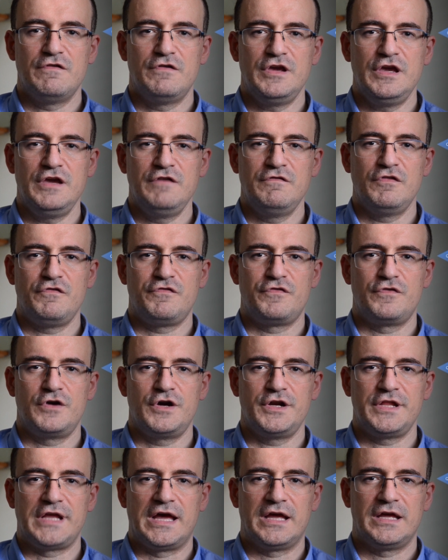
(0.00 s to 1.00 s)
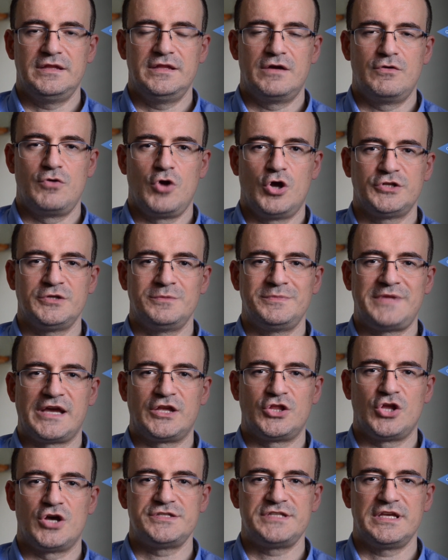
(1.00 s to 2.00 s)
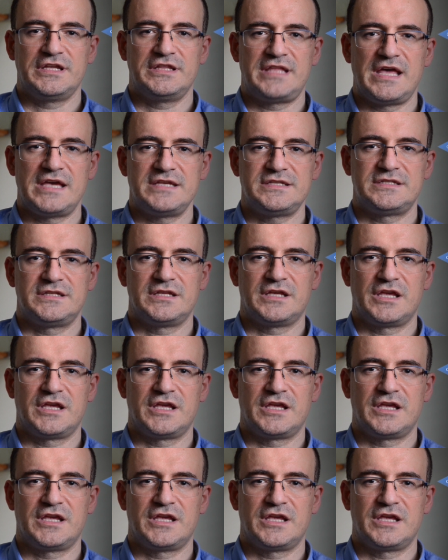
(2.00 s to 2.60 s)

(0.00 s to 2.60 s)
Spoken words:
Even further, the ROTEM diagnostic test